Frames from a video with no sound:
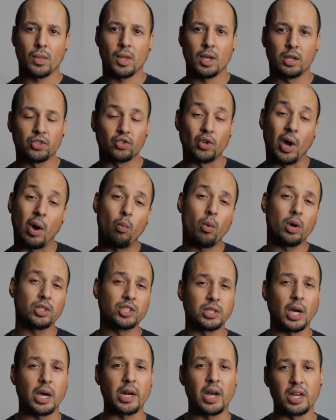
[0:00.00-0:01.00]
So I want
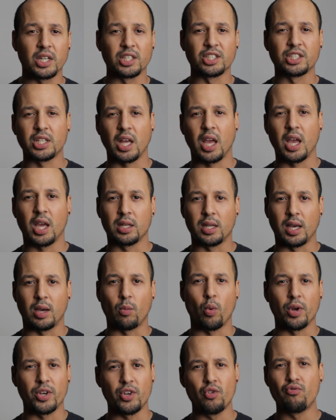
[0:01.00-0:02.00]
y'all to understand that
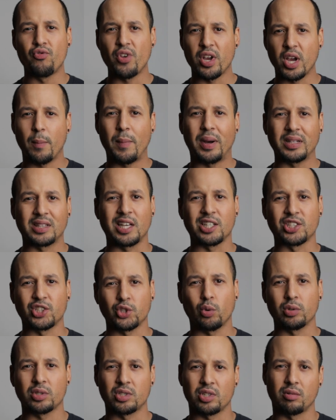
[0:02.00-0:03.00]
when you thinking about that
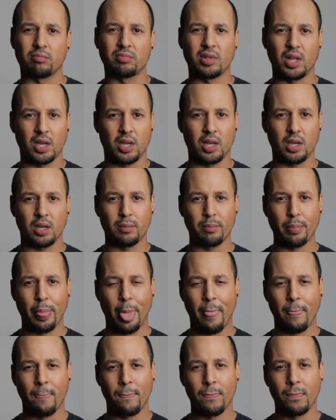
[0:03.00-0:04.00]
short-term thinking,
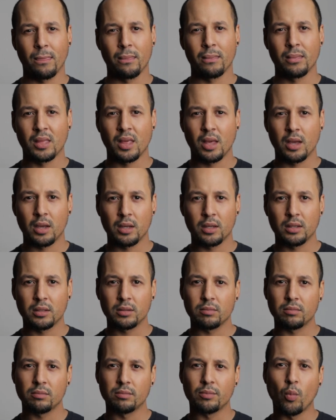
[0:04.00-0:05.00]

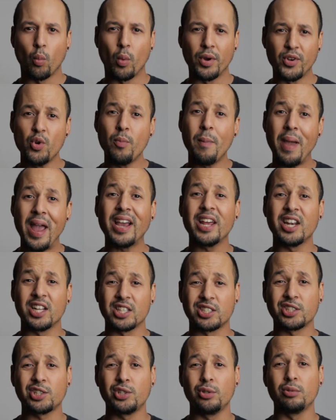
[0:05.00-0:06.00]
when you making
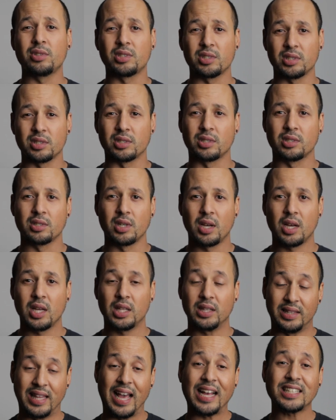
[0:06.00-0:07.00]
excuses,
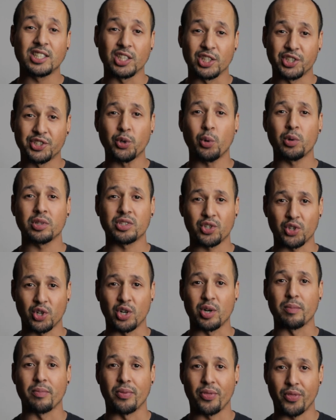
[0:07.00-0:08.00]
that's a
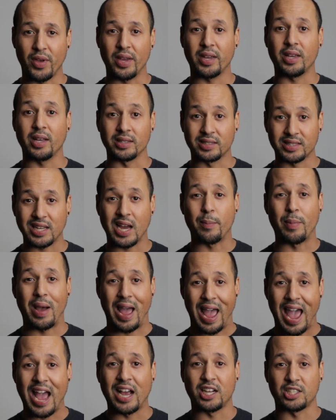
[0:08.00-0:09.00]
short-term thinking type of
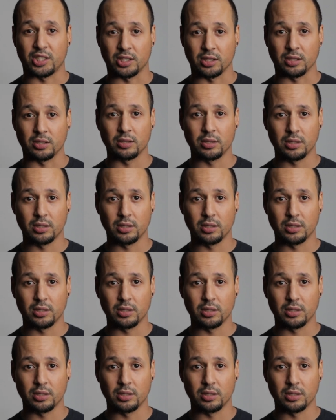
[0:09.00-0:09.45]
action.